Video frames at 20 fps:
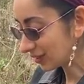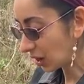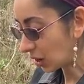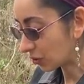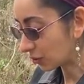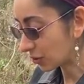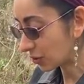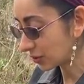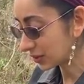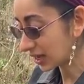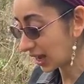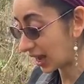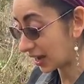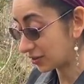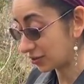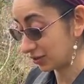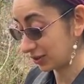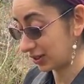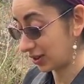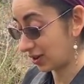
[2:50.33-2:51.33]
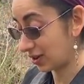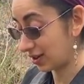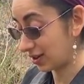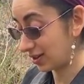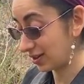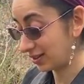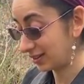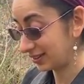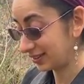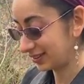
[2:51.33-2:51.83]
rose
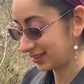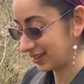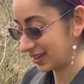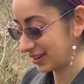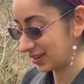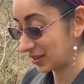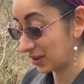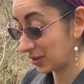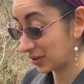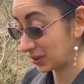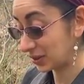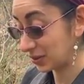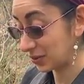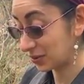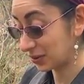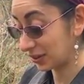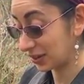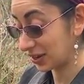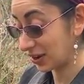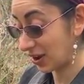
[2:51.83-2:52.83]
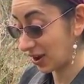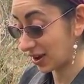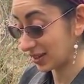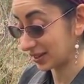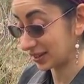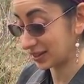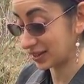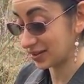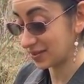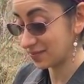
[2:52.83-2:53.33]
hydrosol is also really
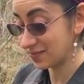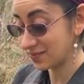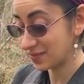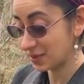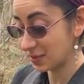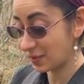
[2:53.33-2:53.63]
awesome,